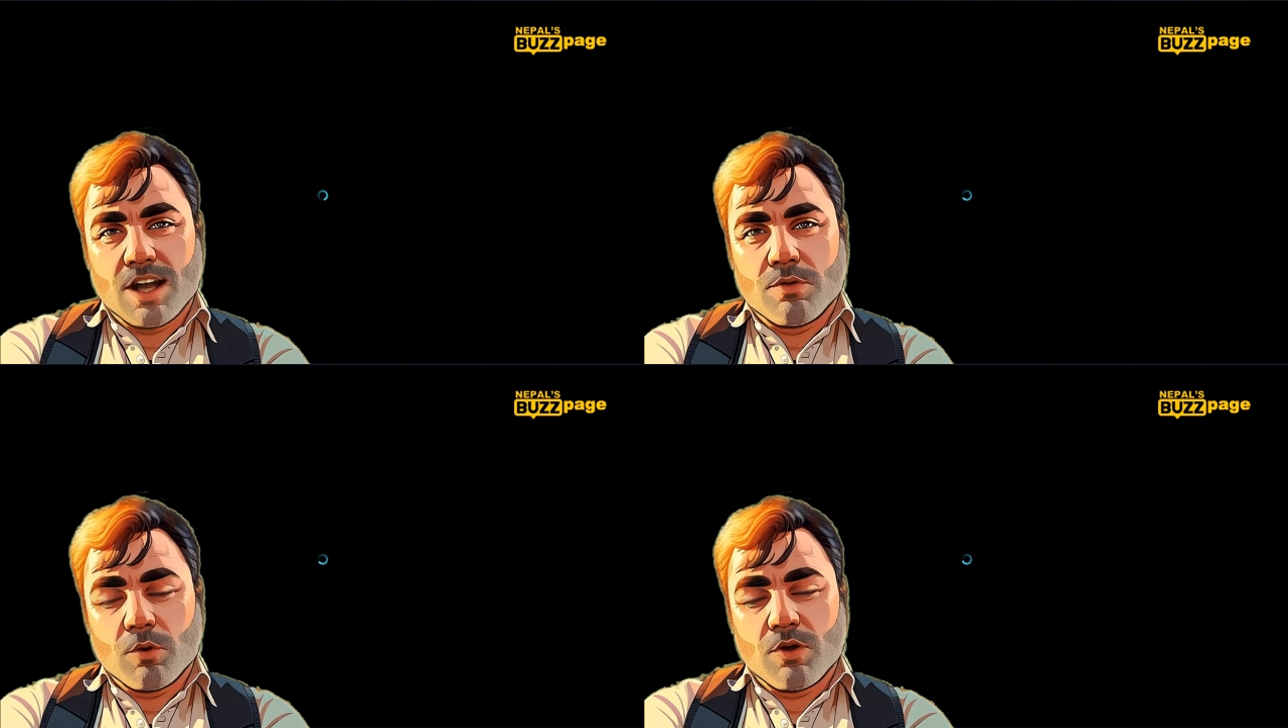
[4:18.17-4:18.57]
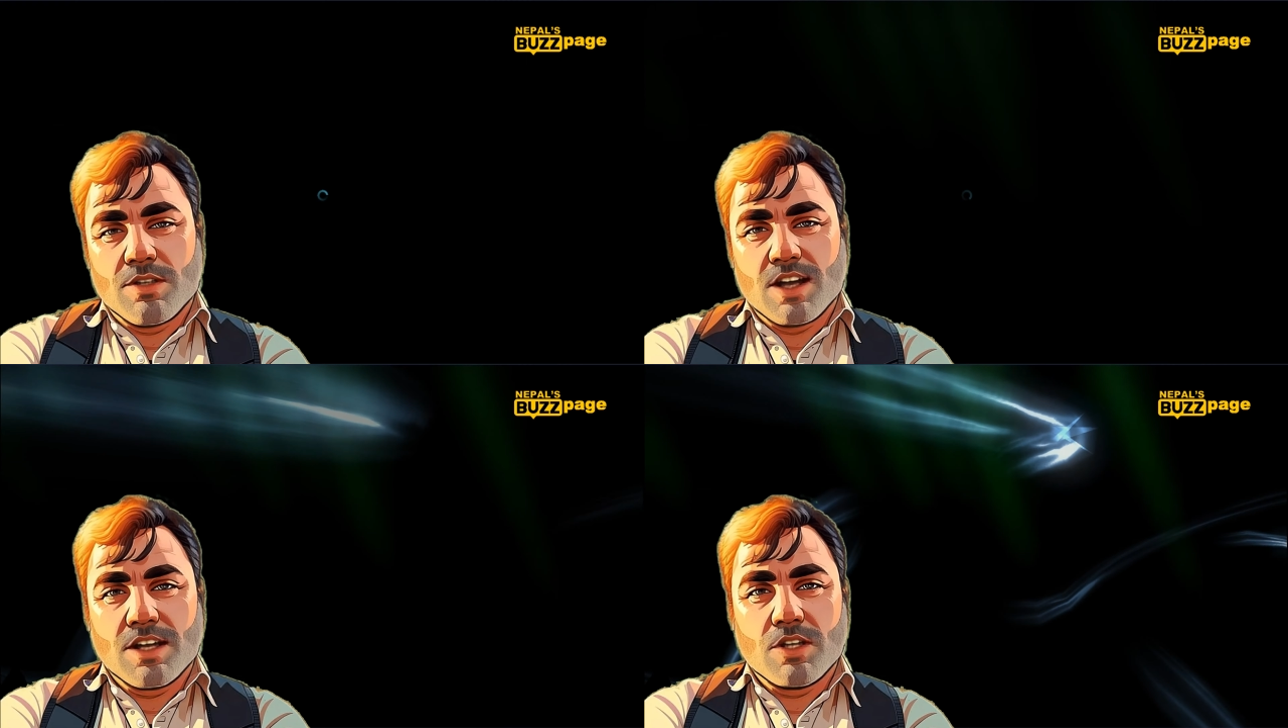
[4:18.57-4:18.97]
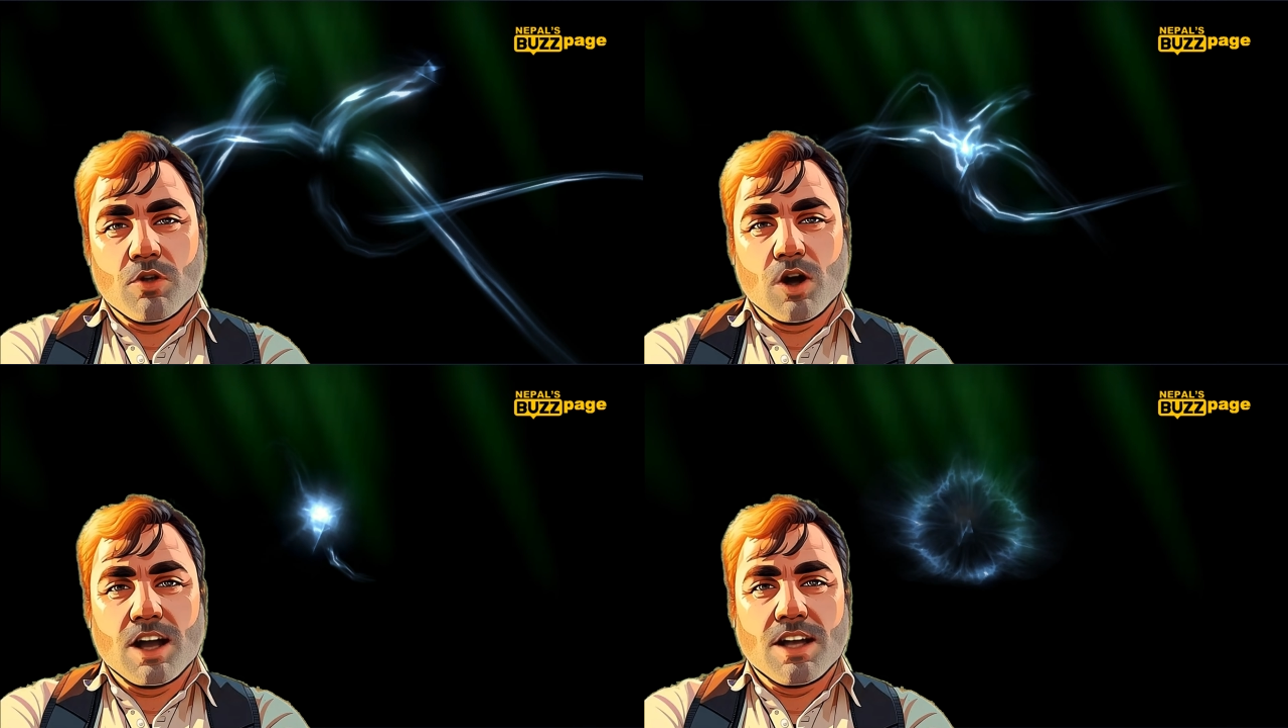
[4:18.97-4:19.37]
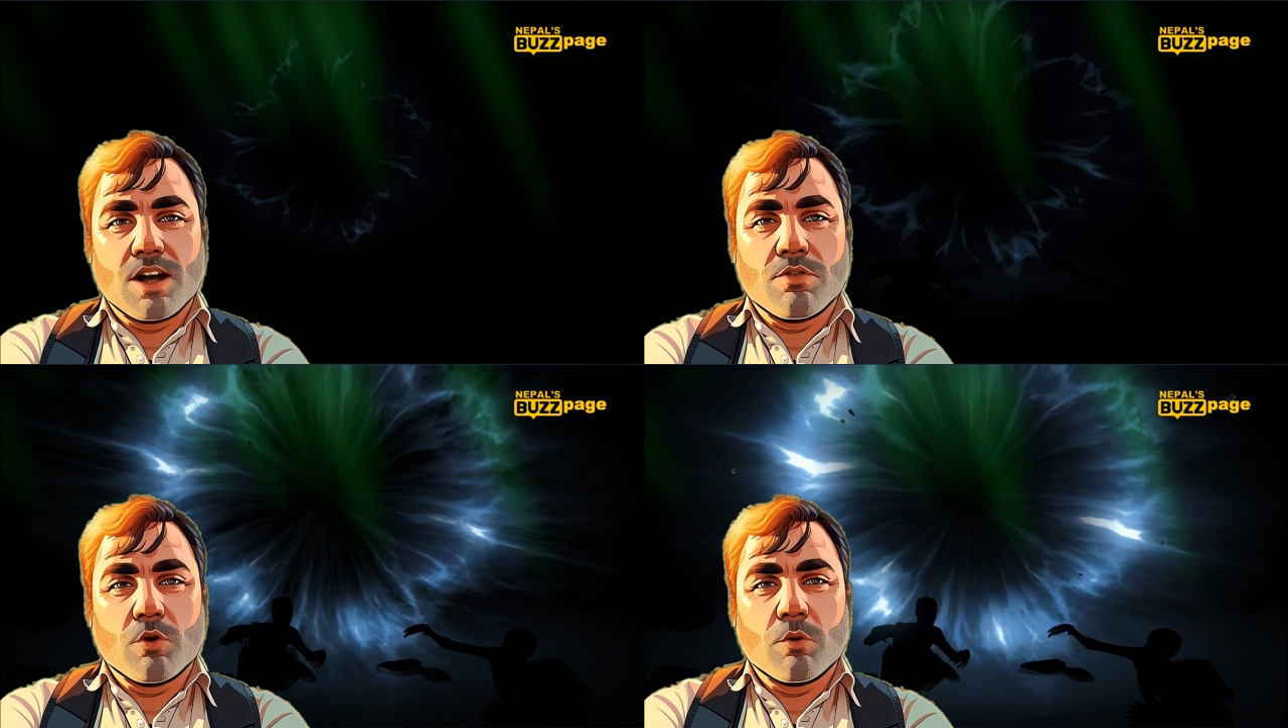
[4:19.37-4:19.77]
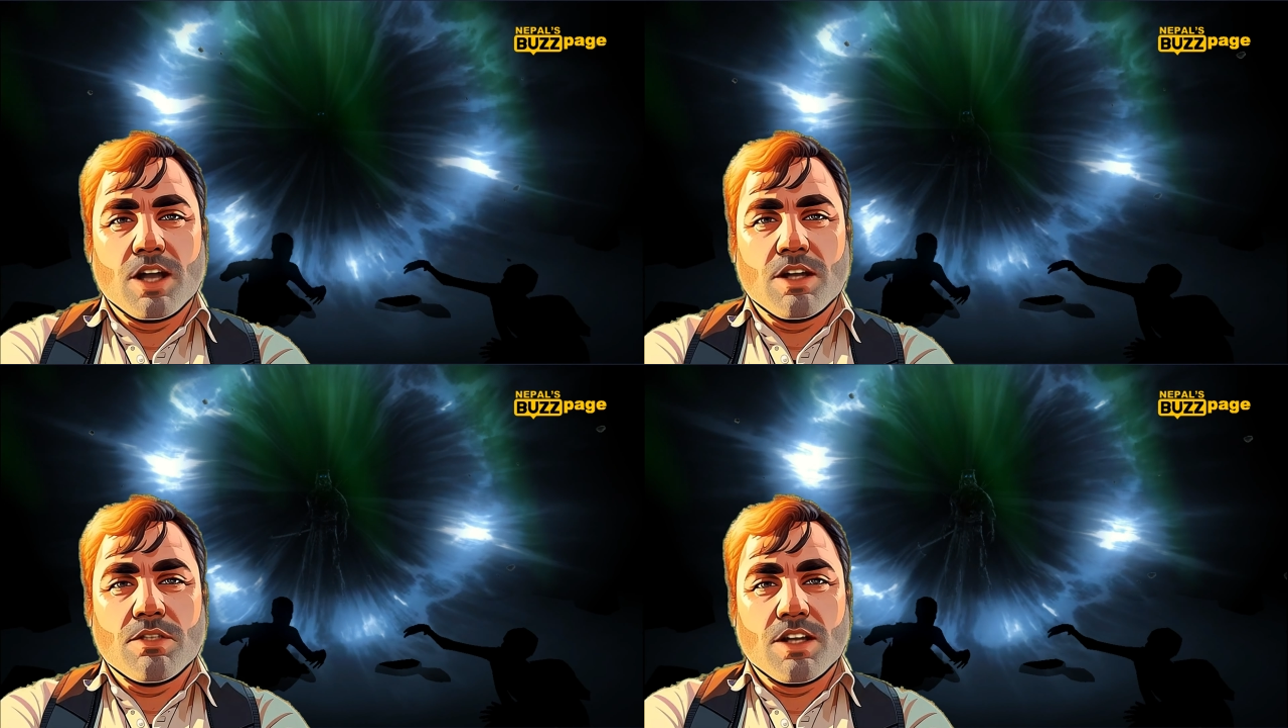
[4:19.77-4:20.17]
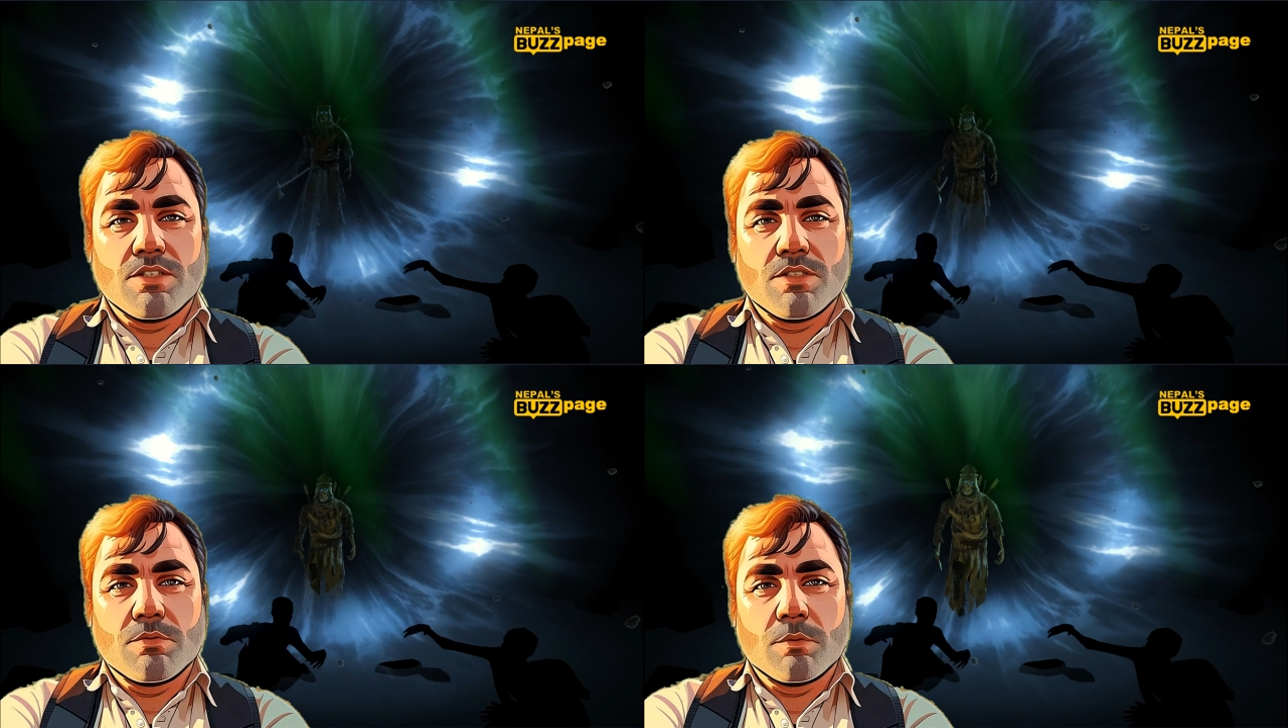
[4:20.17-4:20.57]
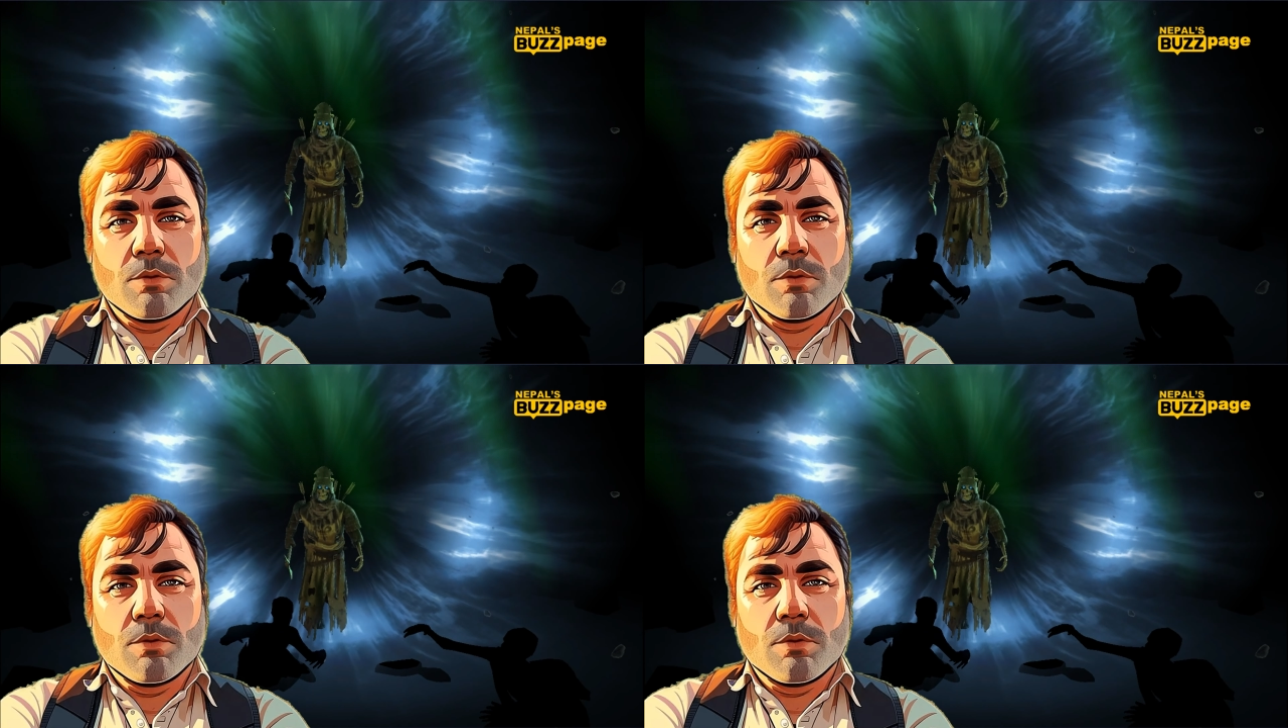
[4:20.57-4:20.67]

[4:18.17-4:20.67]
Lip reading: If you decide to try it after reading this,